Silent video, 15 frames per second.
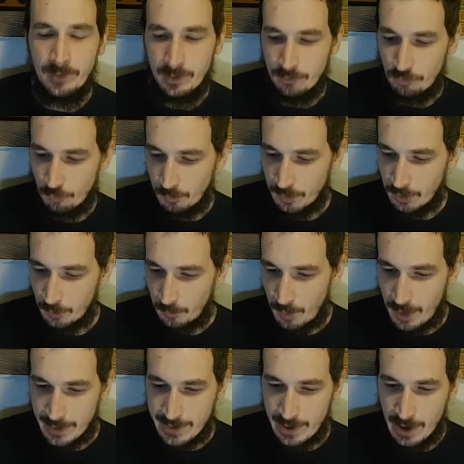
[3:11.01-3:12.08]
So we were
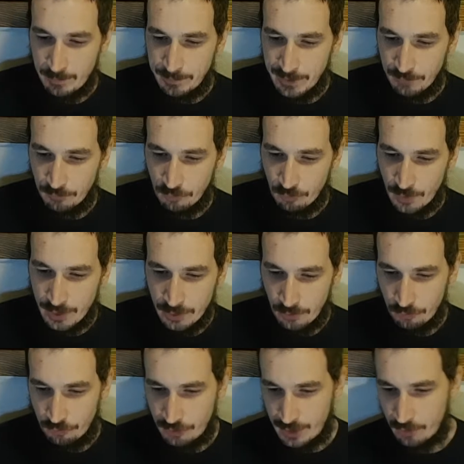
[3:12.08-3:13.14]
walking up, and it was one of
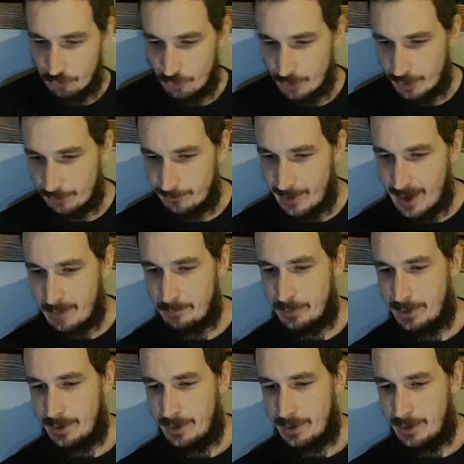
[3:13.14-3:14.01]
those things where the ramp